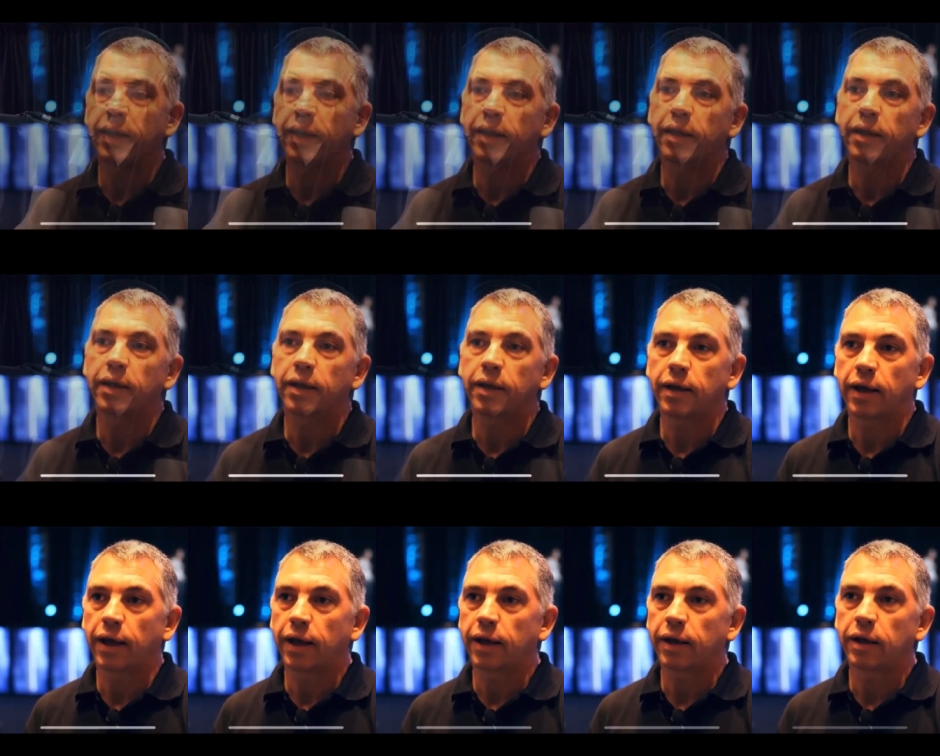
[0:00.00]

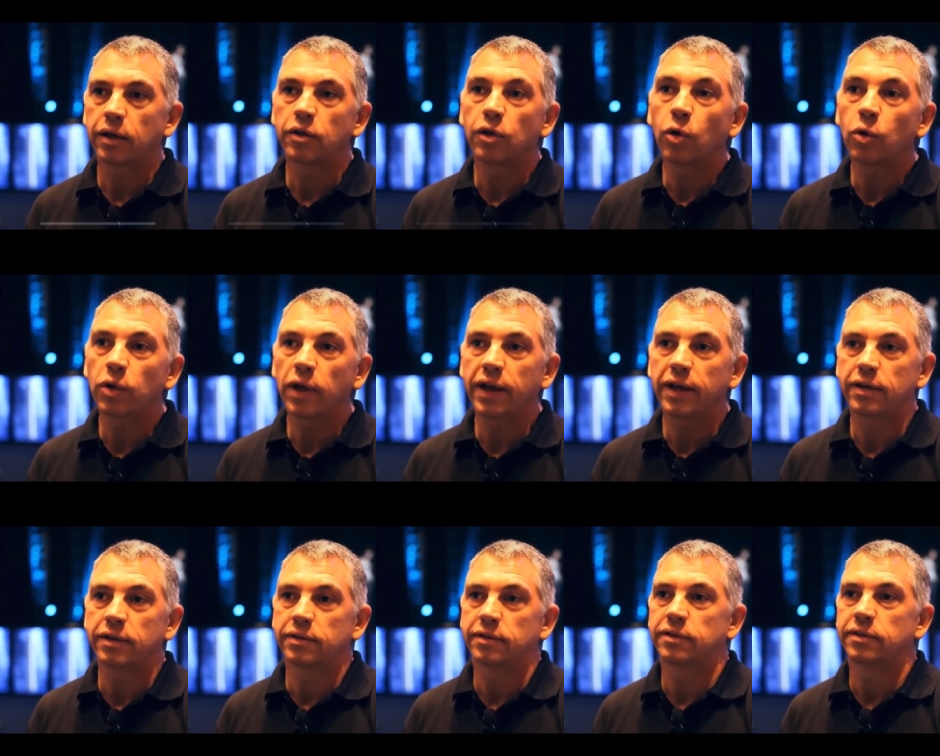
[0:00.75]
And at low
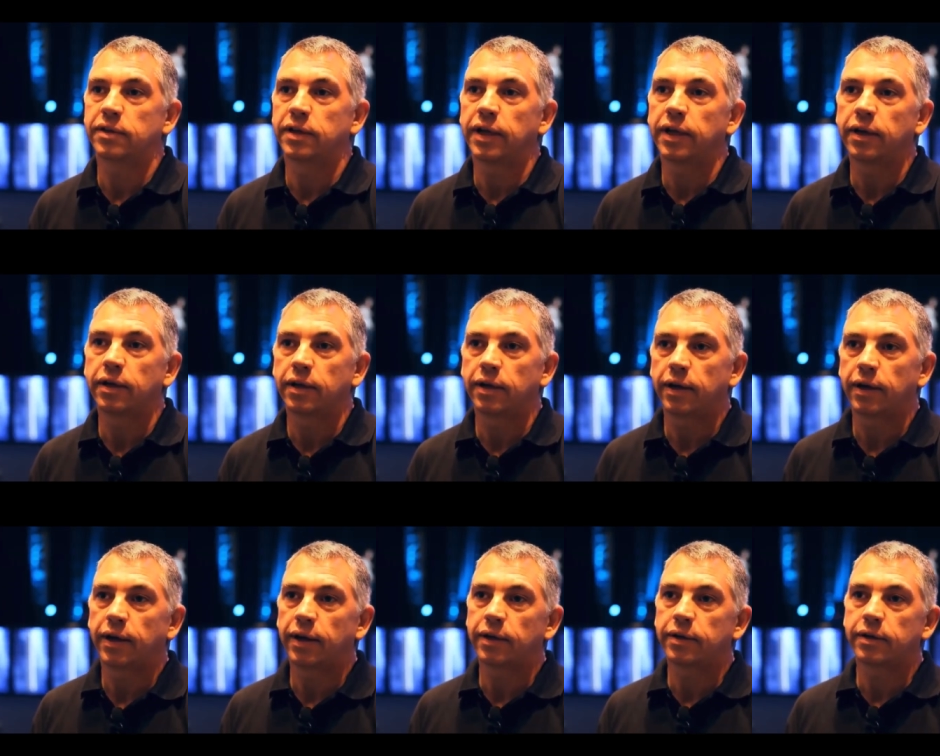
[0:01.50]
latency,
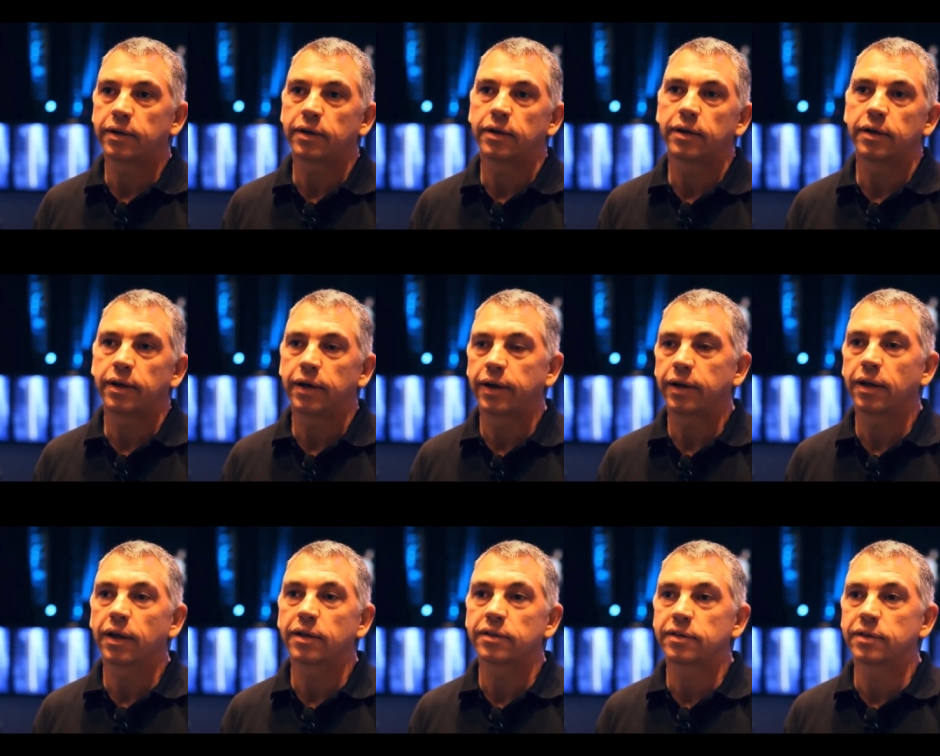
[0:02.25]
at, uh,
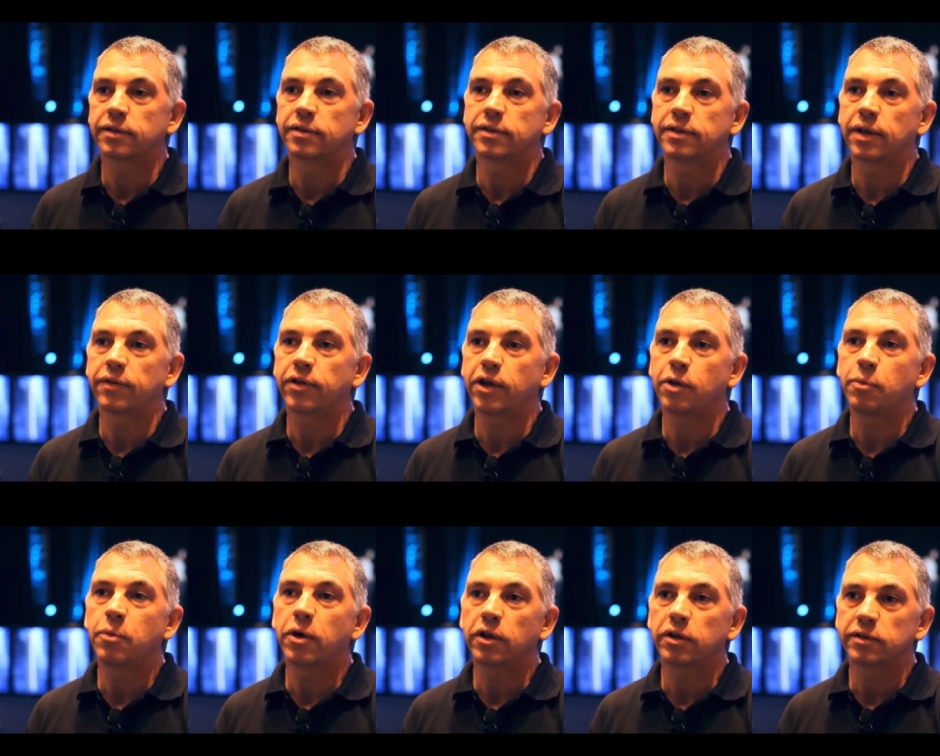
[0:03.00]
less than
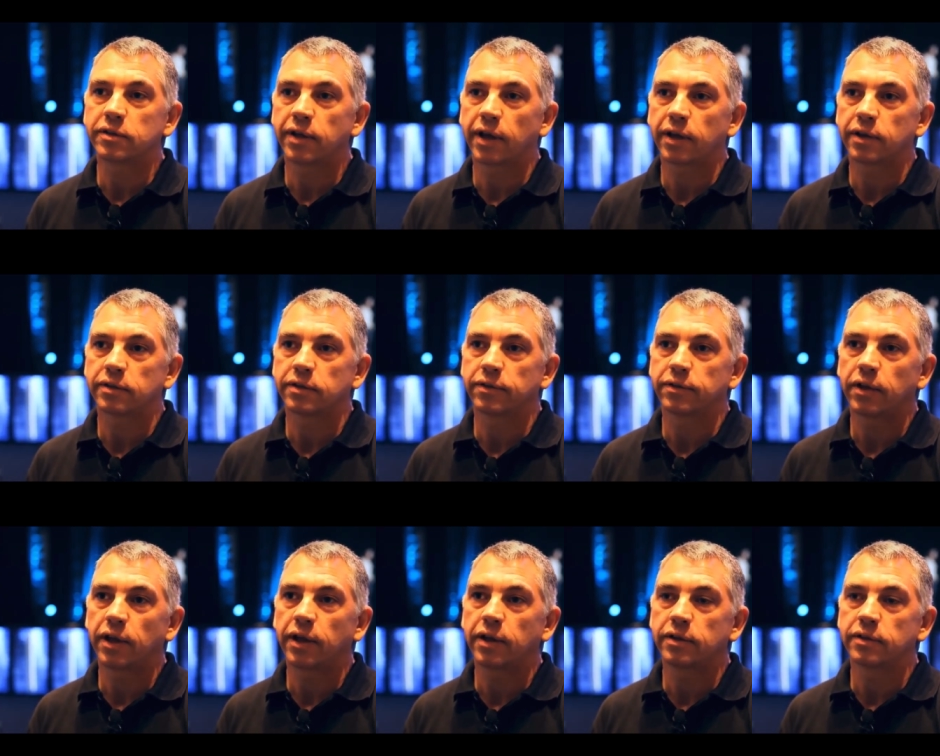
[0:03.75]
70
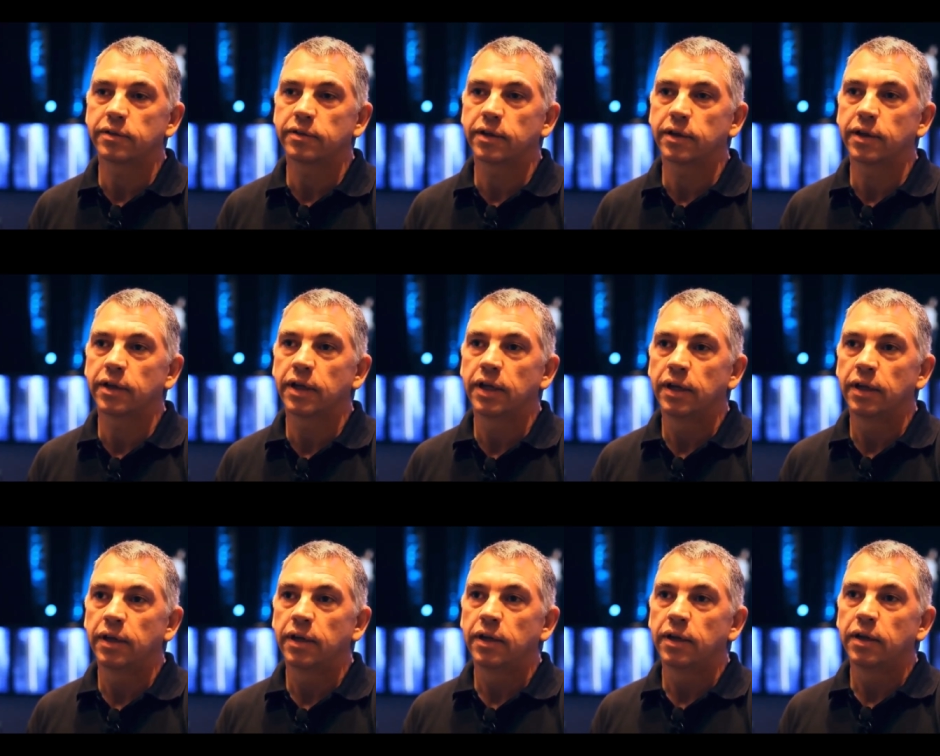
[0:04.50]
milliseconds
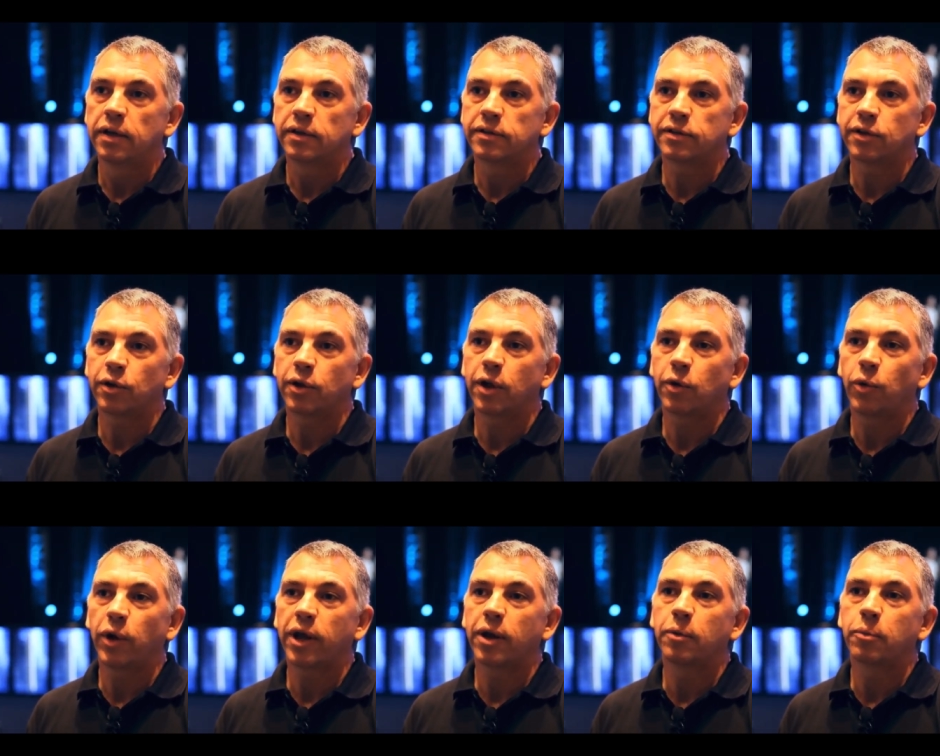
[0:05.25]
latency, so
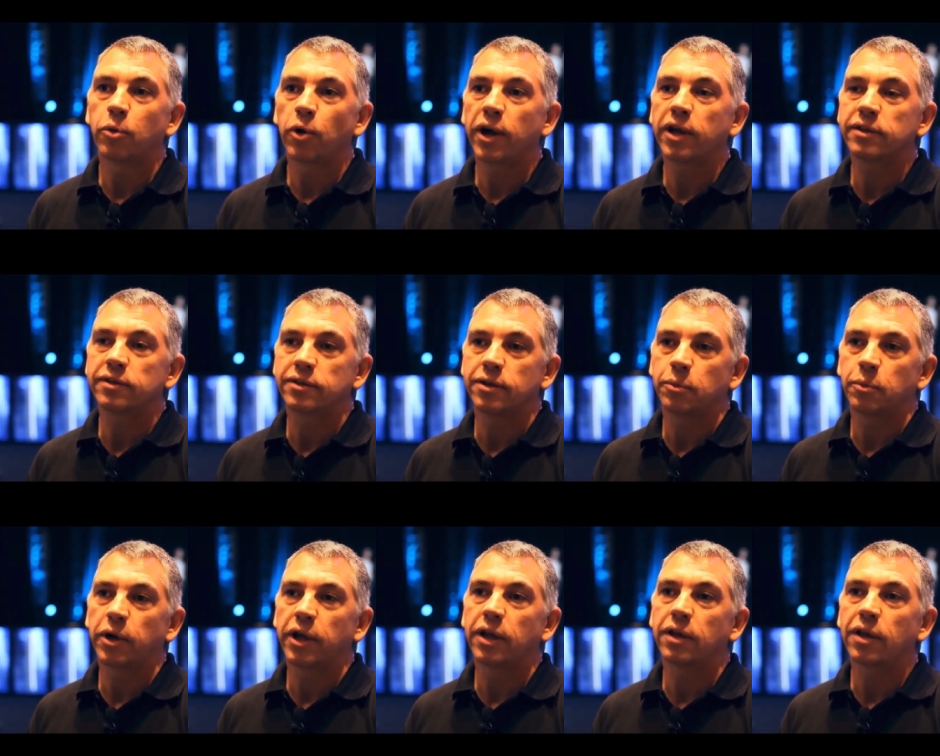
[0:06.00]
that we can bring
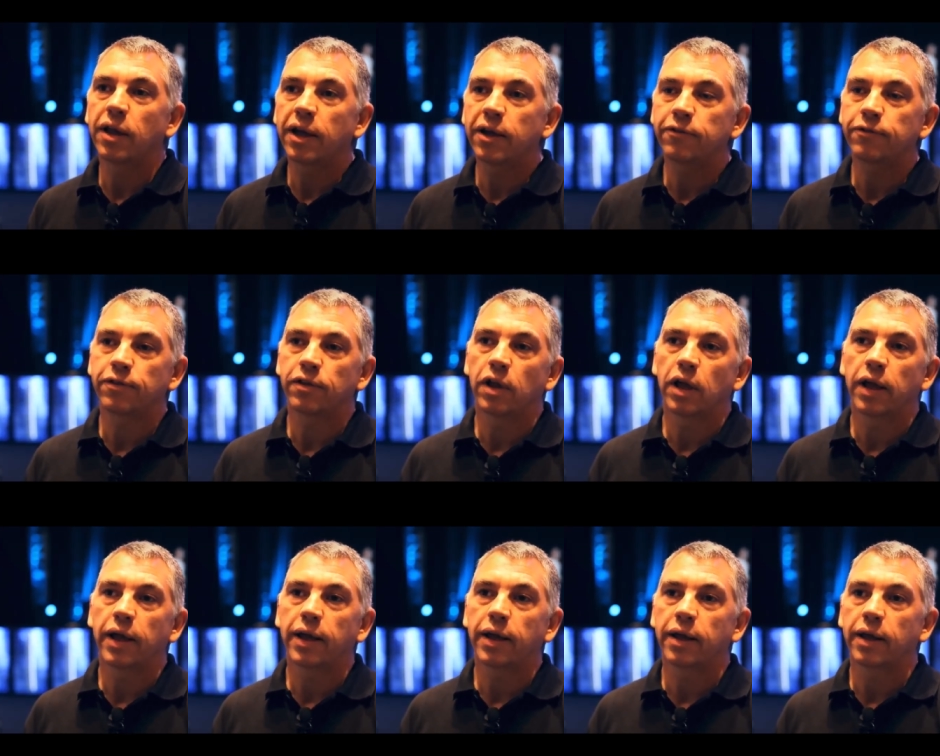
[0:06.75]
somebody
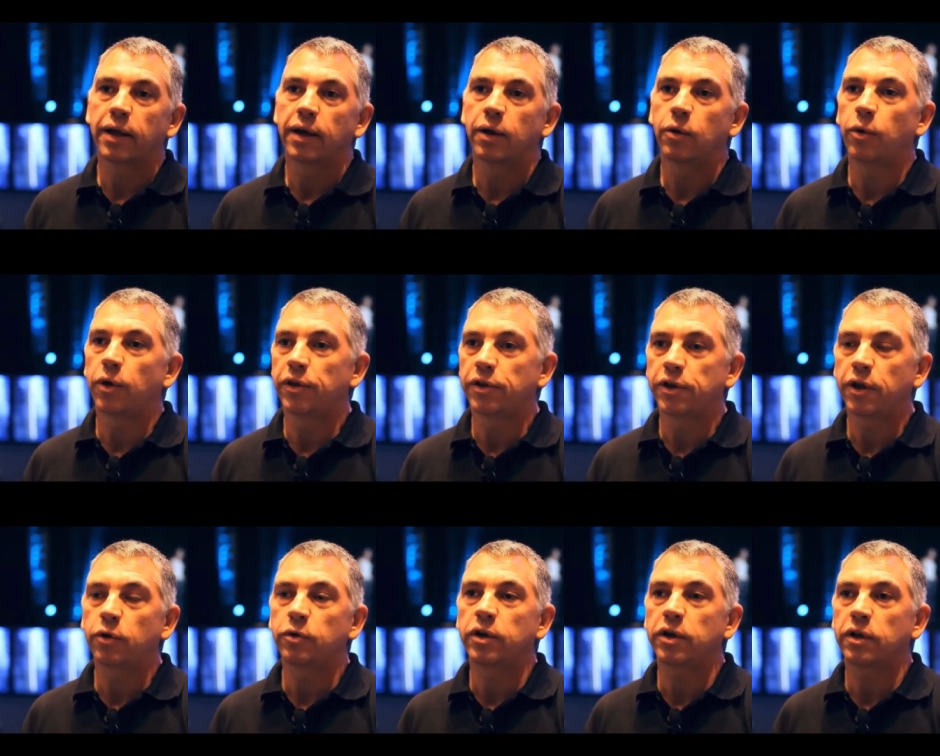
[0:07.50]
lifelike with
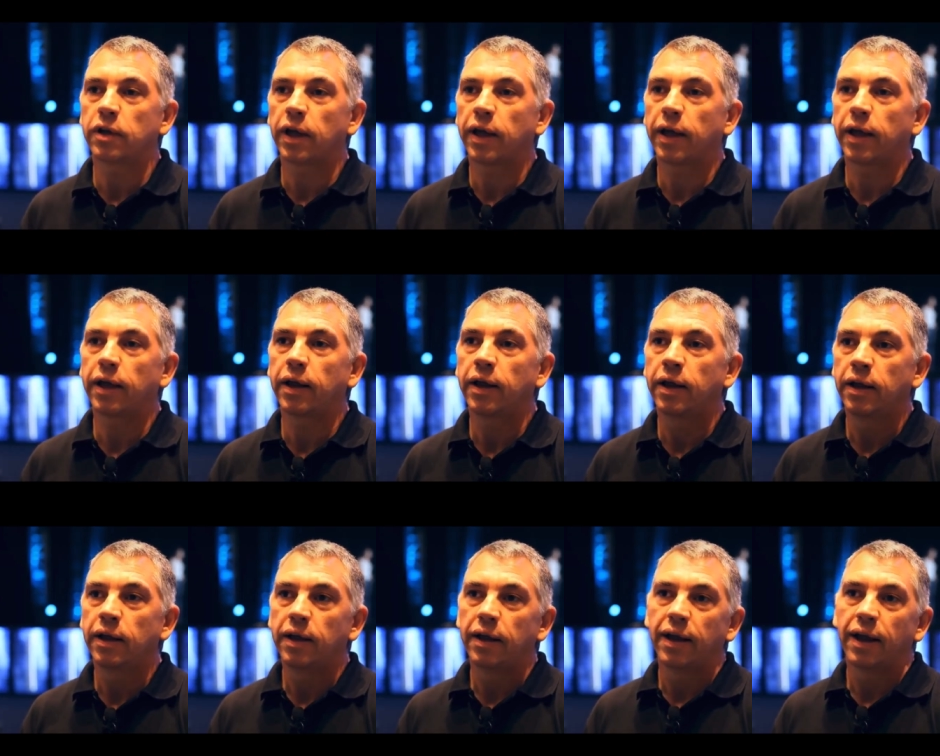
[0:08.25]
no delay
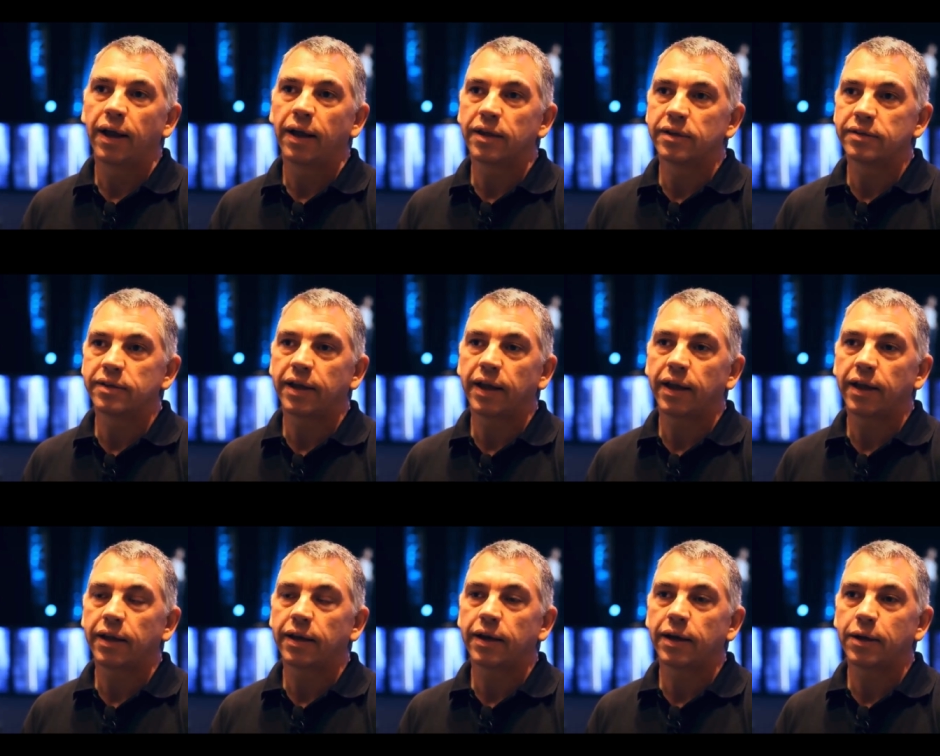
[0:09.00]
as
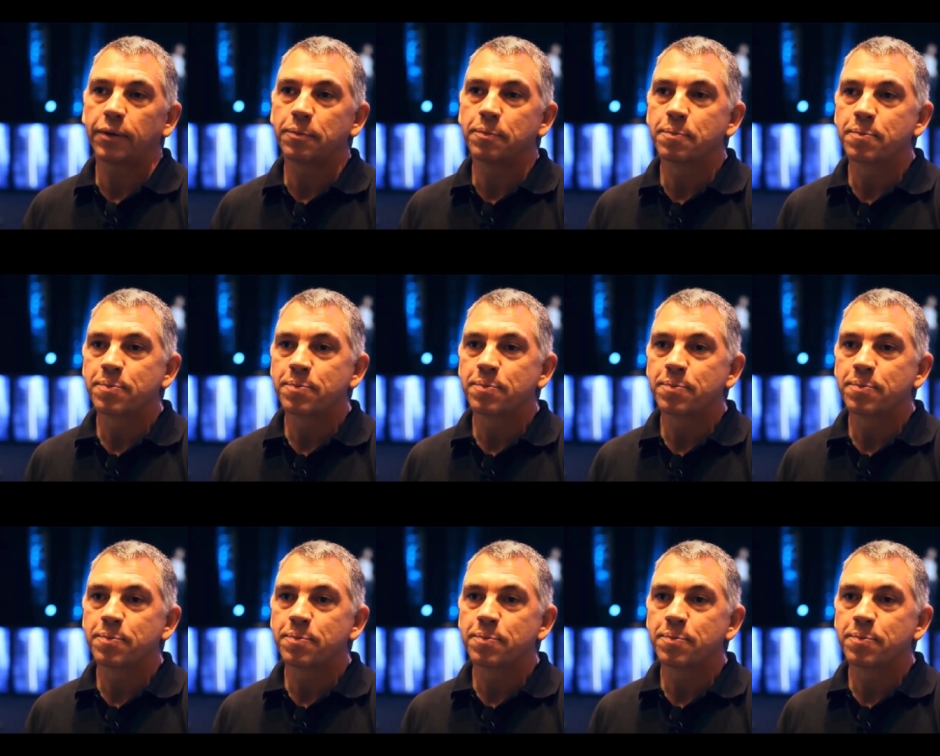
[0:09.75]
a uh,